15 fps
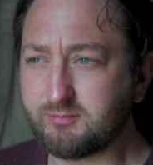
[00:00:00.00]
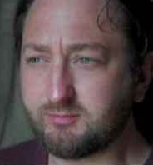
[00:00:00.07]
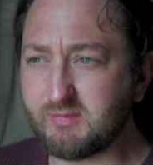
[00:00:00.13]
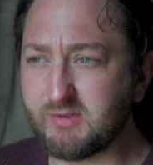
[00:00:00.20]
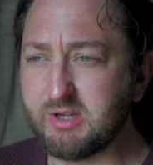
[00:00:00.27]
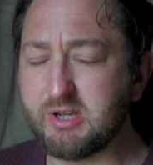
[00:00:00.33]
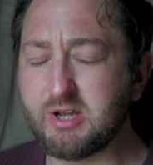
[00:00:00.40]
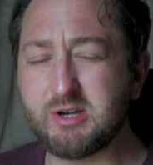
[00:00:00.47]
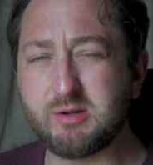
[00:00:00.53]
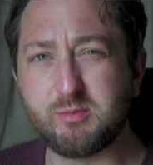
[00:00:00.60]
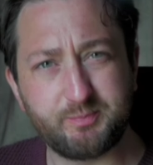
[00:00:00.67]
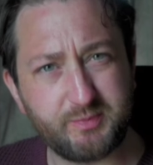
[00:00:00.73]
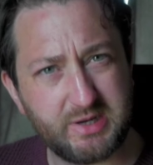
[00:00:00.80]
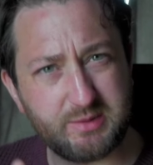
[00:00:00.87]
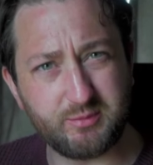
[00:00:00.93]
Kind of a
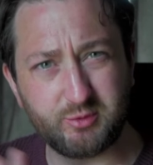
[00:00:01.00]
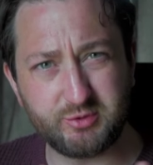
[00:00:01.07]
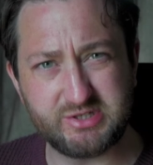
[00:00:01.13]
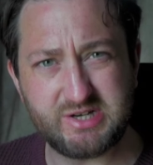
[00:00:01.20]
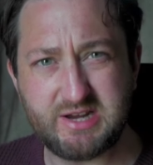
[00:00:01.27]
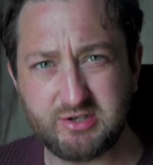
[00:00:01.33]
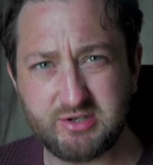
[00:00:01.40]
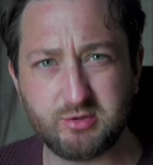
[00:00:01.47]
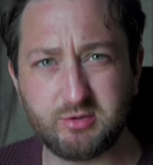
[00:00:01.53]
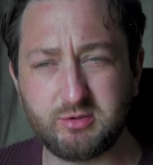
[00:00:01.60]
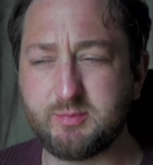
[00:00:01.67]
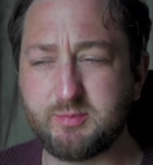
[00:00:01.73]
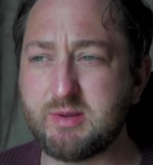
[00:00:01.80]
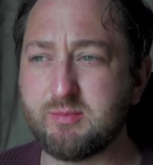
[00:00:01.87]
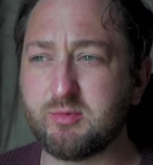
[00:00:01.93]
bit more technical, a
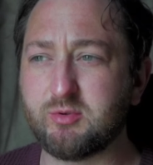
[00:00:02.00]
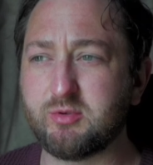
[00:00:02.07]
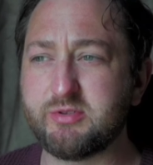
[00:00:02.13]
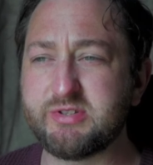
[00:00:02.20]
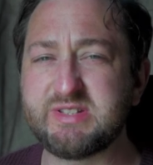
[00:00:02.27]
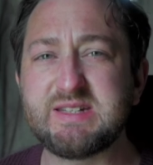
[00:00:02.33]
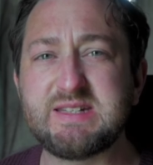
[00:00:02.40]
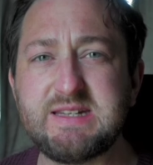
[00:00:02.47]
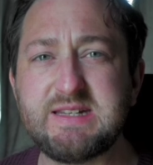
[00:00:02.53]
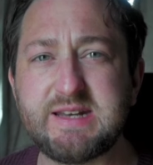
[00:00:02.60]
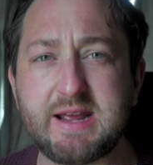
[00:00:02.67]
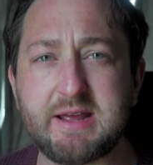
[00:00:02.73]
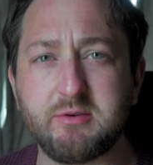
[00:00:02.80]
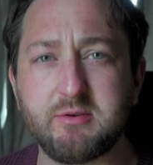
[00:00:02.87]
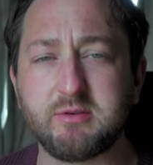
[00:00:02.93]
bit more city
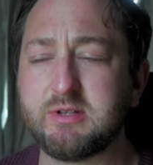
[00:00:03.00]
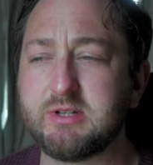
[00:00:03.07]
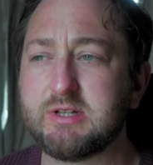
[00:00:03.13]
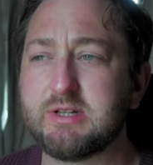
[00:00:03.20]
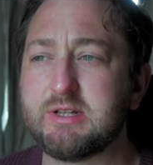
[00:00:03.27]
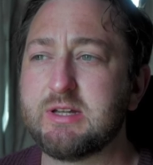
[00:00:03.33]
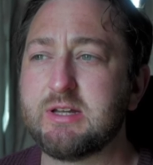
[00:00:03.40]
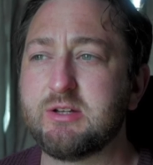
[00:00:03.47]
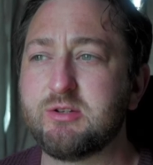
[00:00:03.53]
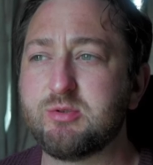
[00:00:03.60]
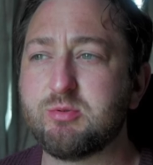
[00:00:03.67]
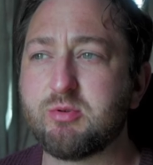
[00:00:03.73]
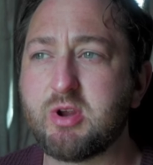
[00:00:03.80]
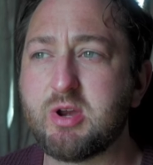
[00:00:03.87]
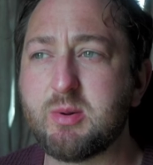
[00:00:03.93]
down,
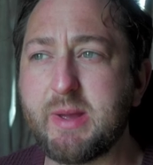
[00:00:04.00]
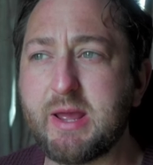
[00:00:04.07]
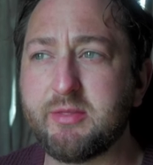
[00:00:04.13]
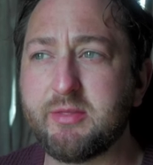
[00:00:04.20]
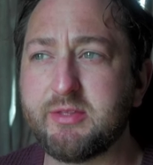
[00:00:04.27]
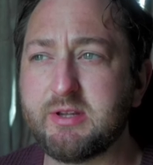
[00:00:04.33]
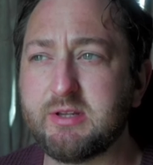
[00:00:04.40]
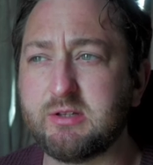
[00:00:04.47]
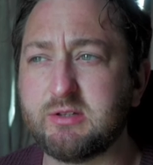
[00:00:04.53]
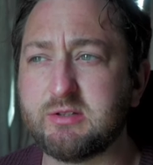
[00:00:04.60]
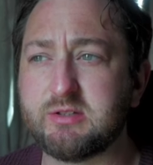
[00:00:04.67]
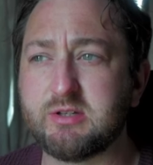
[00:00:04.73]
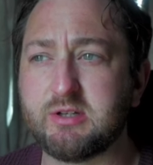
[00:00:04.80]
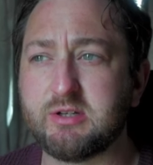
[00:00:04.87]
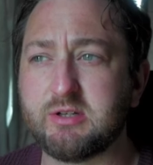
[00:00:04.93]
talking about
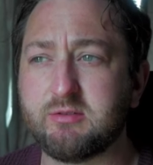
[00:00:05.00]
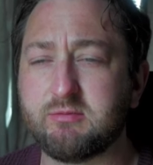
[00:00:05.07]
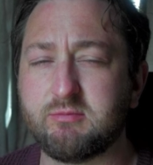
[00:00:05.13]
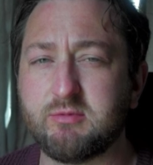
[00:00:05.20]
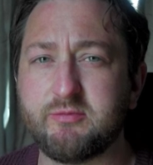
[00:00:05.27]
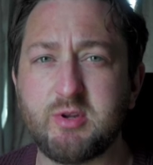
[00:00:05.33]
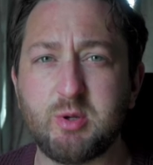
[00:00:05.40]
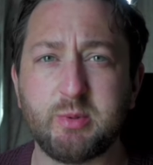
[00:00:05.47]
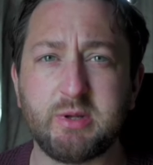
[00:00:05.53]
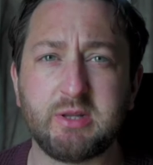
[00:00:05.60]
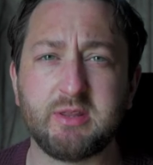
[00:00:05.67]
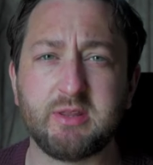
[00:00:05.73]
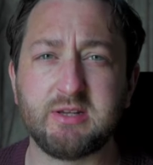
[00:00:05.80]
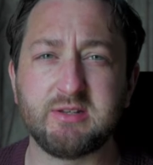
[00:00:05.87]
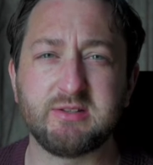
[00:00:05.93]
things, reviewing
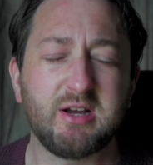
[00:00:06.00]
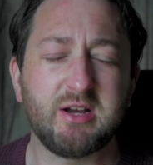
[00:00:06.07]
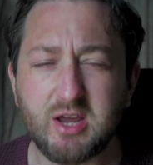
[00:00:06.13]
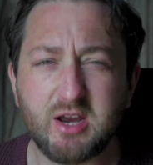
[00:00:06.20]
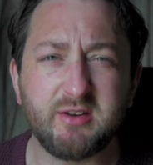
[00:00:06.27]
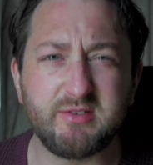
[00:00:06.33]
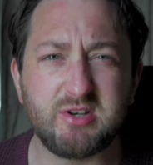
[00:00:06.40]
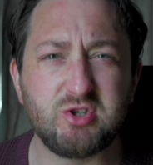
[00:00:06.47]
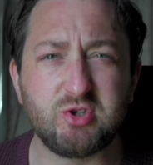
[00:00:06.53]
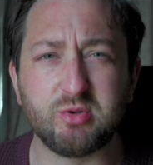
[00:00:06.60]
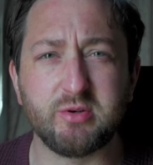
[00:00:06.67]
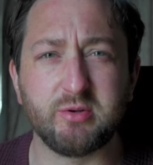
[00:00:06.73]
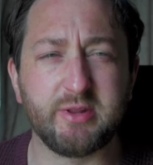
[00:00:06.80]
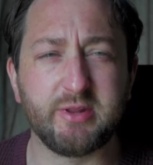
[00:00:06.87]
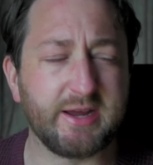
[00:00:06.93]
things. I kind of enjoy
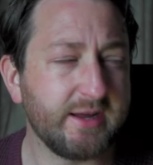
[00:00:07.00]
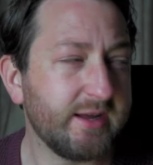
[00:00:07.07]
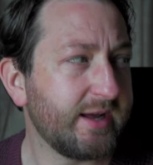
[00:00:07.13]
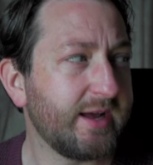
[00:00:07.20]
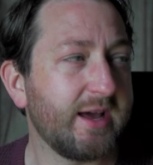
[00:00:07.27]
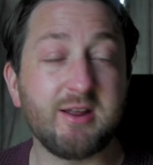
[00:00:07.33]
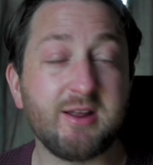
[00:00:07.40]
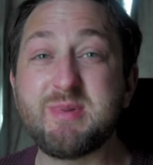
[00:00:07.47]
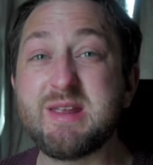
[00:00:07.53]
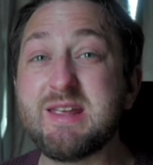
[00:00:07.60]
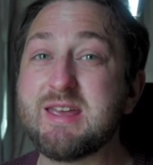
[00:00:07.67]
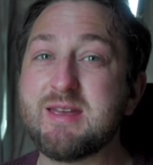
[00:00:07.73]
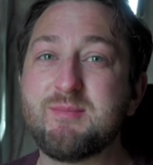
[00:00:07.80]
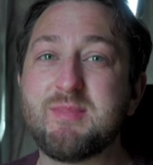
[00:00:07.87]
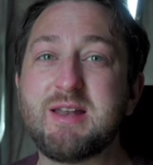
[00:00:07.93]
all that, and I've been
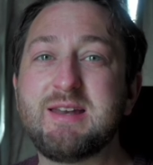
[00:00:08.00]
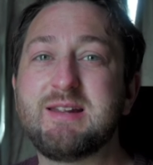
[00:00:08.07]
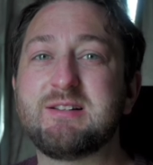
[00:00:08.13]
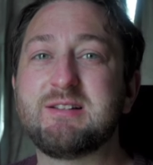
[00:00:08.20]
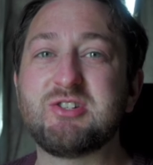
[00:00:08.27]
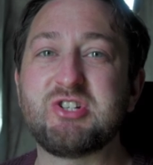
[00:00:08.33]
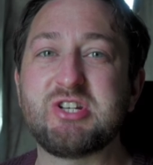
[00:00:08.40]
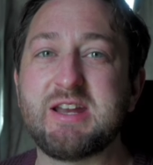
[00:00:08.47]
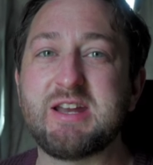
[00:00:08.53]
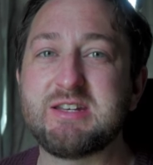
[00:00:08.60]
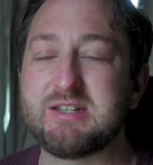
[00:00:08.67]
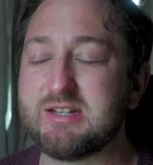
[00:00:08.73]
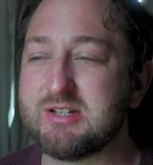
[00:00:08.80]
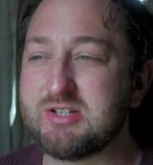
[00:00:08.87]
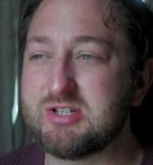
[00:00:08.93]
getting my little shed
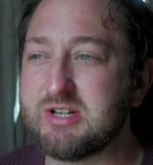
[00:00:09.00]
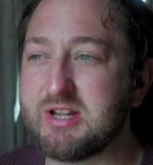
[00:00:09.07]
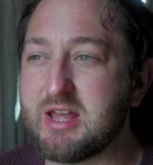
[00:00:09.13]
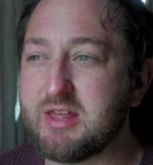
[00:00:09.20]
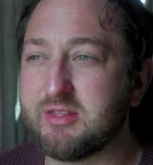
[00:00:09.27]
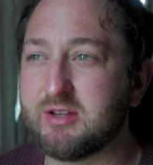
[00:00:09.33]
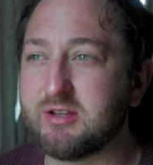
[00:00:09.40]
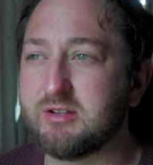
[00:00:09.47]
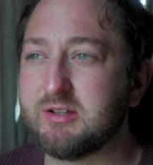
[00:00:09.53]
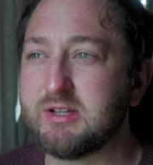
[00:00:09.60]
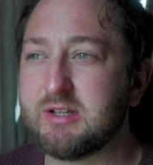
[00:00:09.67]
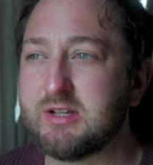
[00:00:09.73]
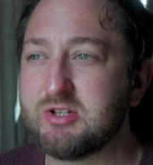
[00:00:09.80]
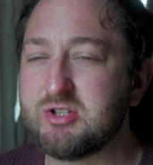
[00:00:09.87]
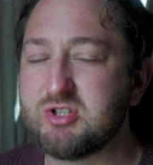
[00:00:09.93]
together,
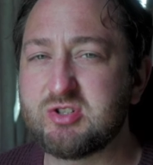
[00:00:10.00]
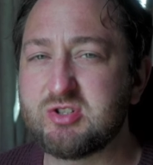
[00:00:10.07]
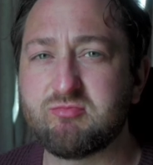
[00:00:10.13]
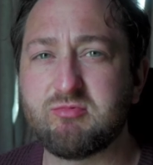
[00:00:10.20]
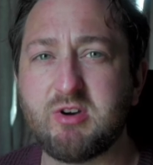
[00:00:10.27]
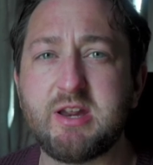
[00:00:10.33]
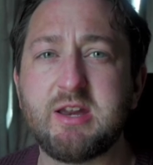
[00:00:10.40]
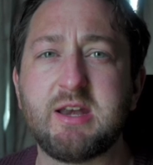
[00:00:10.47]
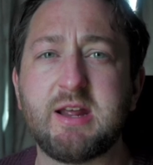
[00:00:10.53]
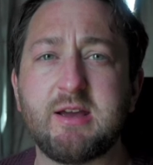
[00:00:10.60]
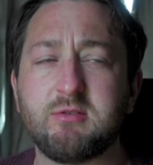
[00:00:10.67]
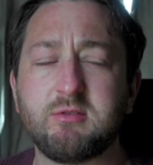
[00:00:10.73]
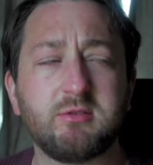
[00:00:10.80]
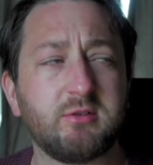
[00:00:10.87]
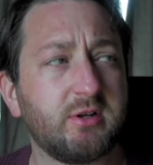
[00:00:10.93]
just running out
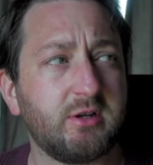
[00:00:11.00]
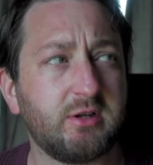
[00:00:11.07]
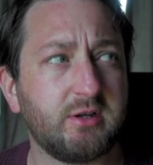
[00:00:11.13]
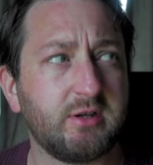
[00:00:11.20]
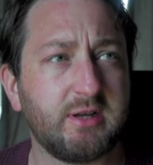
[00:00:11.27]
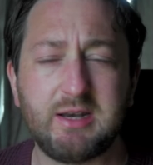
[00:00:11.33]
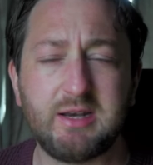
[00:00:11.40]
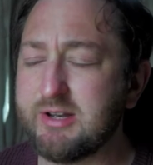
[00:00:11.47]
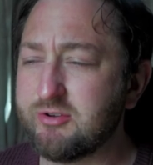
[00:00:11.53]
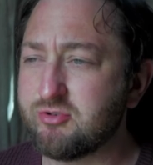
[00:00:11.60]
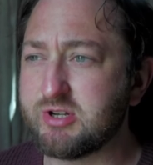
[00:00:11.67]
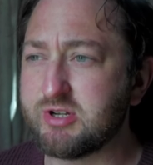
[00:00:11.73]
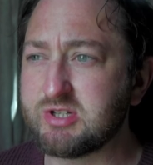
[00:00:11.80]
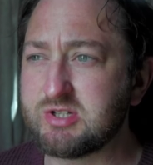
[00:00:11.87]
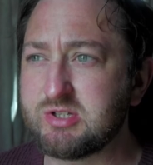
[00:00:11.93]

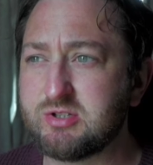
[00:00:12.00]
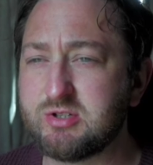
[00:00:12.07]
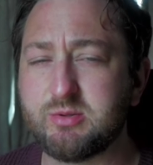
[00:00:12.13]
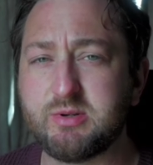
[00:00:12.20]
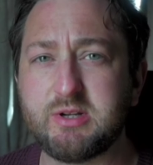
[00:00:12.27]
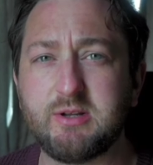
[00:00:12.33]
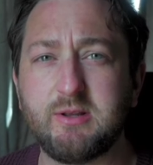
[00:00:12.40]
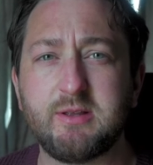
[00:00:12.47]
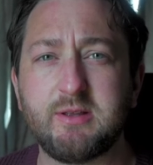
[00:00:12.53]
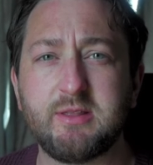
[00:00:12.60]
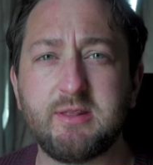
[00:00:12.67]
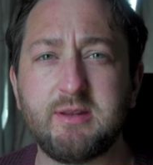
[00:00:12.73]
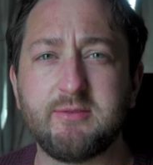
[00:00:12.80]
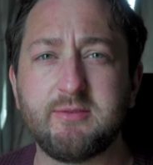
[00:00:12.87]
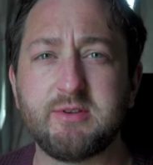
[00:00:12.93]
electrics to it
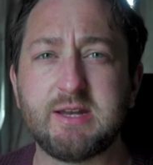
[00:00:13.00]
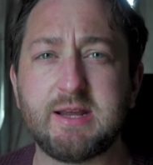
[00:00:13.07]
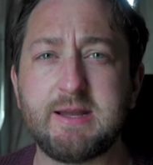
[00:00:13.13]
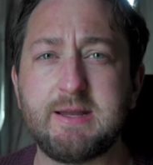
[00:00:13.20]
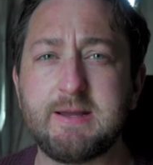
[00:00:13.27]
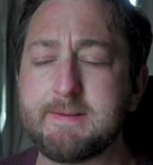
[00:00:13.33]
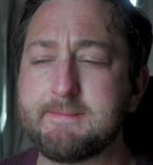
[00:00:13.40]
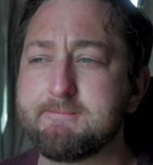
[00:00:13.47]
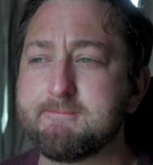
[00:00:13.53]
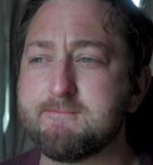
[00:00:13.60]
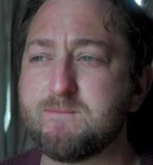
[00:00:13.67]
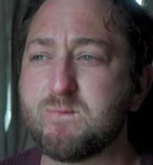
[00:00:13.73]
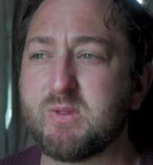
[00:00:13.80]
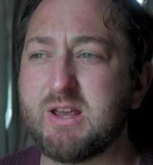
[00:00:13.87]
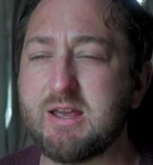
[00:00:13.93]
the other day.
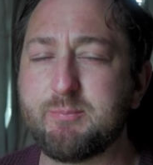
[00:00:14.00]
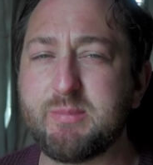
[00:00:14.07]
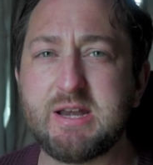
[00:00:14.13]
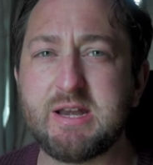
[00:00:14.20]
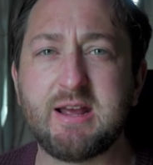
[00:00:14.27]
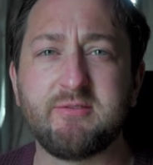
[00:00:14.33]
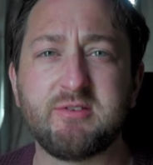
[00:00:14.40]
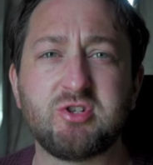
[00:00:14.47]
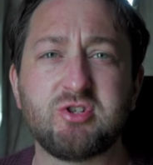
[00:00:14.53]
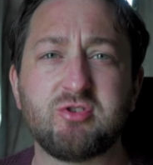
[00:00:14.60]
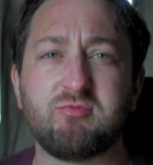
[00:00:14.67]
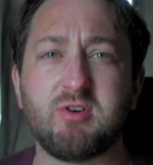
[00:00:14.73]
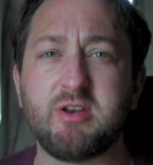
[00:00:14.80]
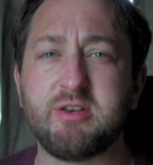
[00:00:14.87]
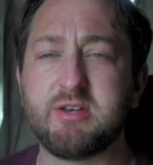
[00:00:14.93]
I've been having to
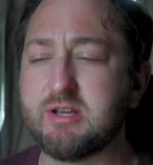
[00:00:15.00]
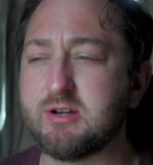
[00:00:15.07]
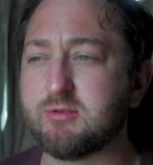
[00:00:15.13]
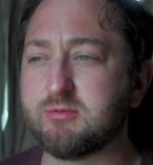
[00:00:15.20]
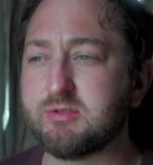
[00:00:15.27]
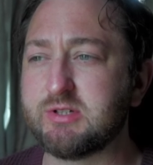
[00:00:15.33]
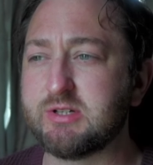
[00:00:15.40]
run the old